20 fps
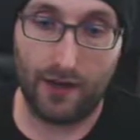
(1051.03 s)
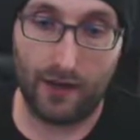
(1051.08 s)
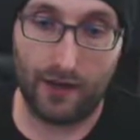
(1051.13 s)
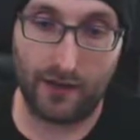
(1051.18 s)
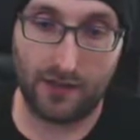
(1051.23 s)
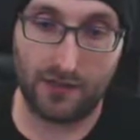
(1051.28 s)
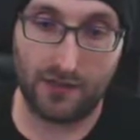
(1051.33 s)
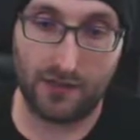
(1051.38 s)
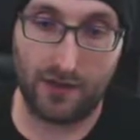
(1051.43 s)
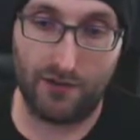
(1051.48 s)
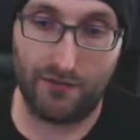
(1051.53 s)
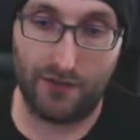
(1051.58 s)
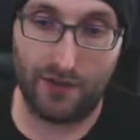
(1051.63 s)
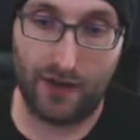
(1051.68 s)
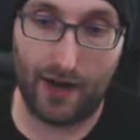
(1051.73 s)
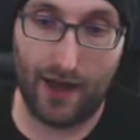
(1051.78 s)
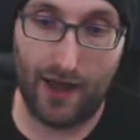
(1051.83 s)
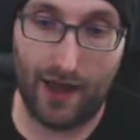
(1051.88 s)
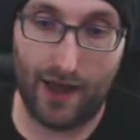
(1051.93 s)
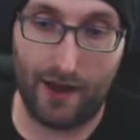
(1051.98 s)
stuff that
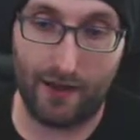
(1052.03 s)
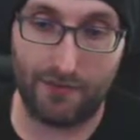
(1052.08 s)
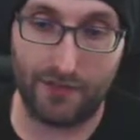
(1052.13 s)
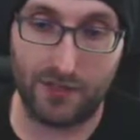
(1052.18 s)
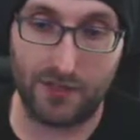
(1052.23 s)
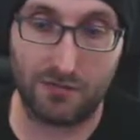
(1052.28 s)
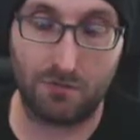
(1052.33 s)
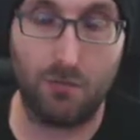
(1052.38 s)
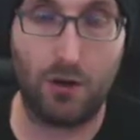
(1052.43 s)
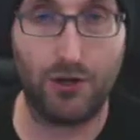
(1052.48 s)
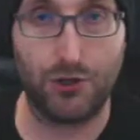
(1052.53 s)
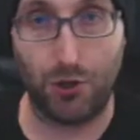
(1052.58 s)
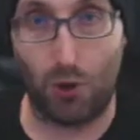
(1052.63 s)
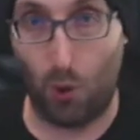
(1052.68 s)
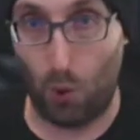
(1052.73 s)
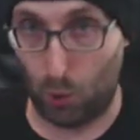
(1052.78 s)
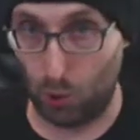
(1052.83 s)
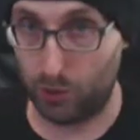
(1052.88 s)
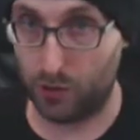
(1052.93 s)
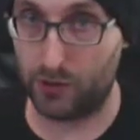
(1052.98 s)
I have that's much
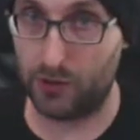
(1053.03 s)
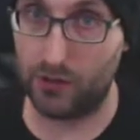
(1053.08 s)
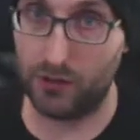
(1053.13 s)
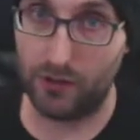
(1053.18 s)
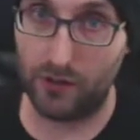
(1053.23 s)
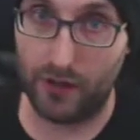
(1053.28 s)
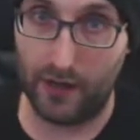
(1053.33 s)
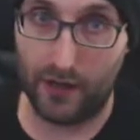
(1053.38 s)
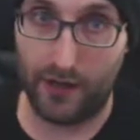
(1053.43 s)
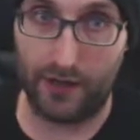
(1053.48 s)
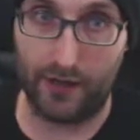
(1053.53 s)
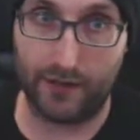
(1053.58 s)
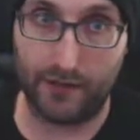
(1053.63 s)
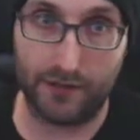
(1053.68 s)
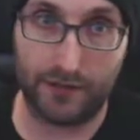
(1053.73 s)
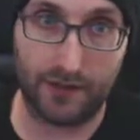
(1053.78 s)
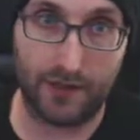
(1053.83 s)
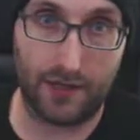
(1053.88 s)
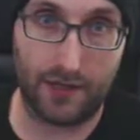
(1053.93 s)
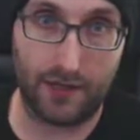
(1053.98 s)
older
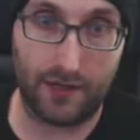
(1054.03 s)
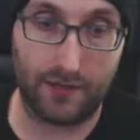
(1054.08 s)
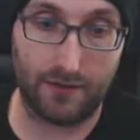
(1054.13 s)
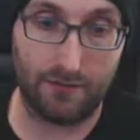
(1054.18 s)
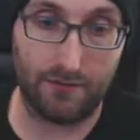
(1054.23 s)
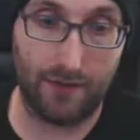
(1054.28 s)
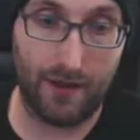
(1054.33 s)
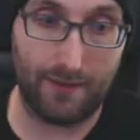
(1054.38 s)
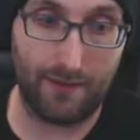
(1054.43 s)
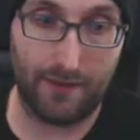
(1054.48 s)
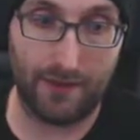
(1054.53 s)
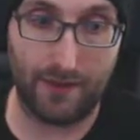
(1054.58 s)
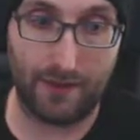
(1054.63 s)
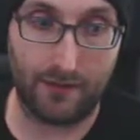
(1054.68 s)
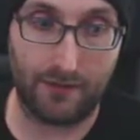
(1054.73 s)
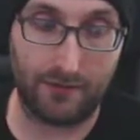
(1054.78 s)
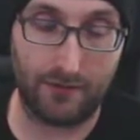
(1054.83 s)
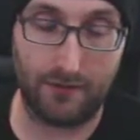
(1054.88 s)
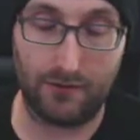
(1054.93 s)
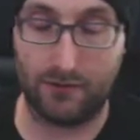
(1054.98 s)
and maybe,
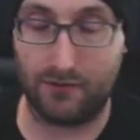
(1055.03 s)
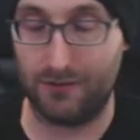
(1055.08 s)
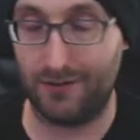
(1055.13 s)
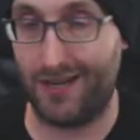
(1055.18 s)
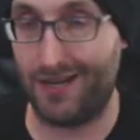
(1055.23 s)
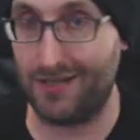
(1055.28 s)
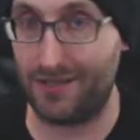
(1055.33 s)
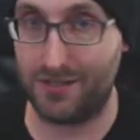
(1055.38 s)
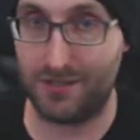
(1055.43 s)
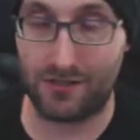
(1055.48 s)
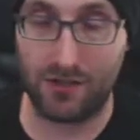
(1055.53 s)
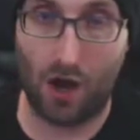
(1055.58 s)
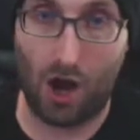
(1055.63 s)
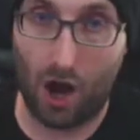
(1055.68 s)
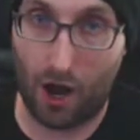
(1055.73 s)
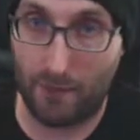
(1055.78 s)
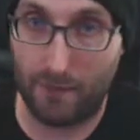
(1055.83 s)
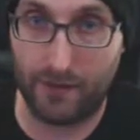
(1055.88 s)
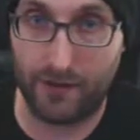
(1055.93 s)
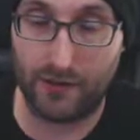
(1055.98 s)
you know, less
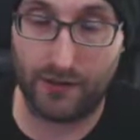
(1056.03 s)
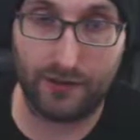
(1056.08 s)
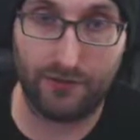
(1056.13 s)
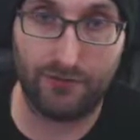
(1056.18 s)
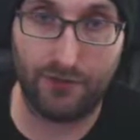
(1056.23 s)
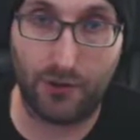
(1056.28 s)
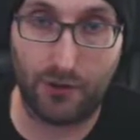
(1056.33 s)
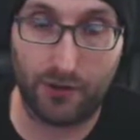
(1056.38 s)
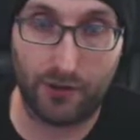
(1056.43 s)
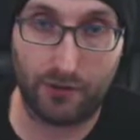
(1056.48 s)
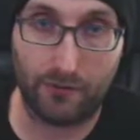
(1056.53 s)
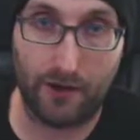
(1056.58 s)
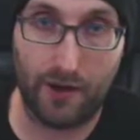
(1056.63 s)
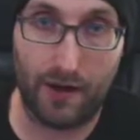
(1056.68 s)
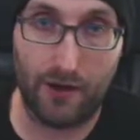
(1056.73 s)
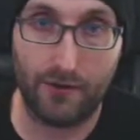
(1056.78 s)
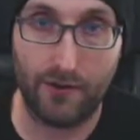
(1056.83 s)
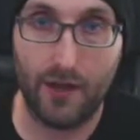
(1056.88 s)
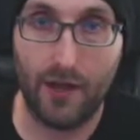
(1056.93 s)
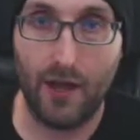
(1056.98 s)
commonly floating
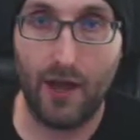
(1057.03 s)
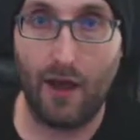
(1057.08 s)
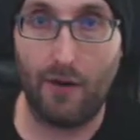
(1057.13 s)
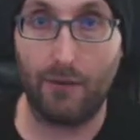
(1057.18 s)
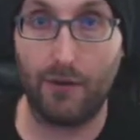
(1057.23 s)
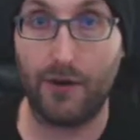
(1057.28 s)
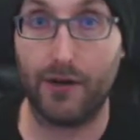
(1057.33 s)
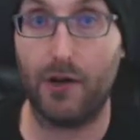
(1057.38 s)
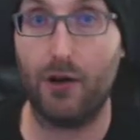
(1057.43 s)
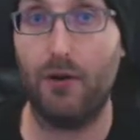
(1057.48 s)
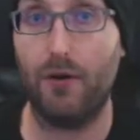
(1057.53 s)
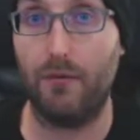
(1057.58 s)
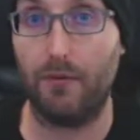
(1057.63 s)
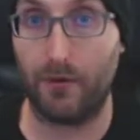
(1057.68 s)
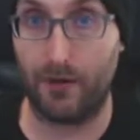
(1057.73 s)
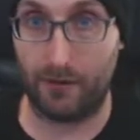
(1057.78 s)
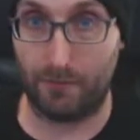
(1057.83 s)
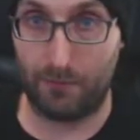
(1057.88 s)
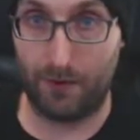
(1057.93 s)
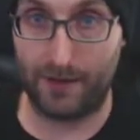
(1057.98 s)
around. And we're going to go in and we're
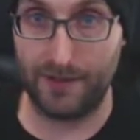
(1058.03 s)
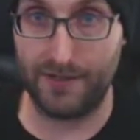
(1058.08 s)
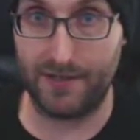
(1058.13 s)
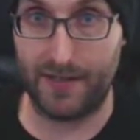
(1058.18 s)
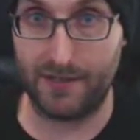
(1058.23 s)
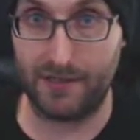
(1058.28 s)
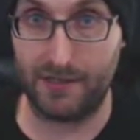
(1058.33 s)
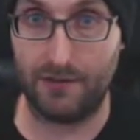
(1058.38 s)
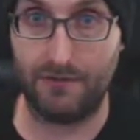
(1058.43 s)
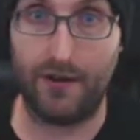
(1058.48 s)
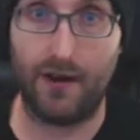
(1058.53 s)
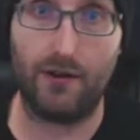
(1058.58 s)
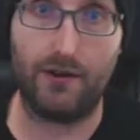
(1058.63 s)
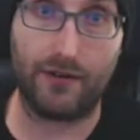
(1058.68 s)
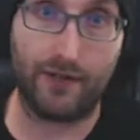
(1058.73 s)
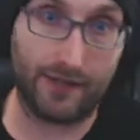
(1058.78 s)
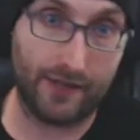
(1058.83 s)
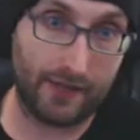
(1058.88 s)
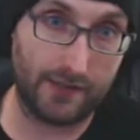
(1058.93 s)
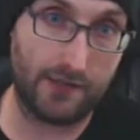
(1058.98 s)
going to price that stuff out and
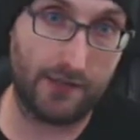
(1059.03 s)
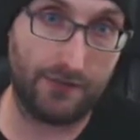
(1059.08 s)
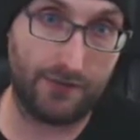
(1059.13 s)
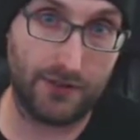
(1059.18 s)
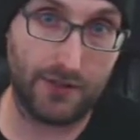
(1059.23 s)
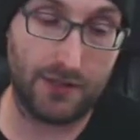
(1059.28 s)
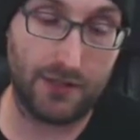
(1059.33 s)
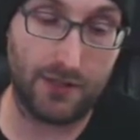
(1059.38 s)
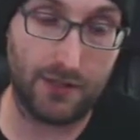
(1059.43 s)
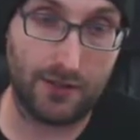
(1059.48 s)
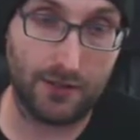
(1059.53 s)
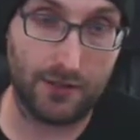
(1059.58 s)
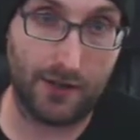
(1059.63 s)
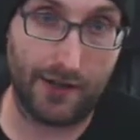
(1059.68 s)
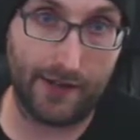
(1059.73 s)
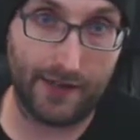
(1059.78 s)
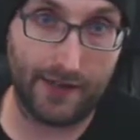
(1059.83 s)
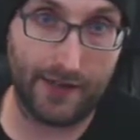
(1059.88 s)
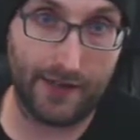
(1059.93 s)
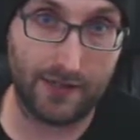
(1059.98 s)
get that stuff listed and try to
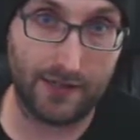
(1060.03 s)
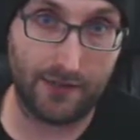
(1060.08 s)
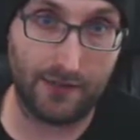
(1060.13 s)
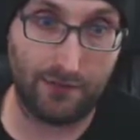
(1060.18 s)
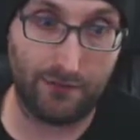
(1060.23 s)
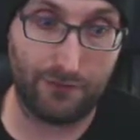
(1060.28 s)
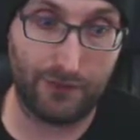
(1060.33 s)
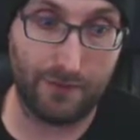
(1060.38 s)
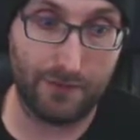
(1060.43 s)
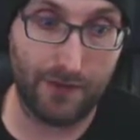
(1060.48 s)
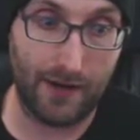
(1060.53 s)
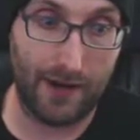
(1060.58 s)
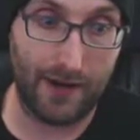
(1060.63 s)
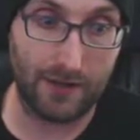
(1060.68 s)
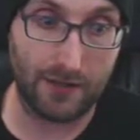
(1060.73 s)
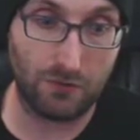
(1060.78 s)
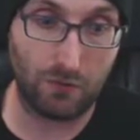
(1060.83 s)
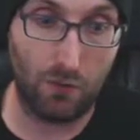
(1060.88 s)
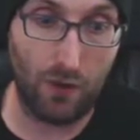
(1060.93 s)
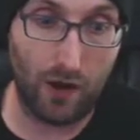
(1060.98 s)
get that stuff flipped
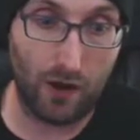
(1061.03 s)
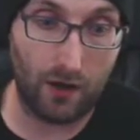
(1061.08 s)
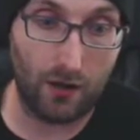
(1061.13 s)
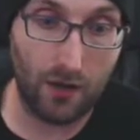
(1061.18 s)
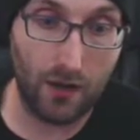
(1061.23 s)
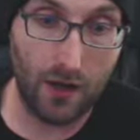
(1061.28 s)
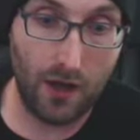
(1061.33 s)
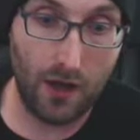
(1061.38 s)
as well.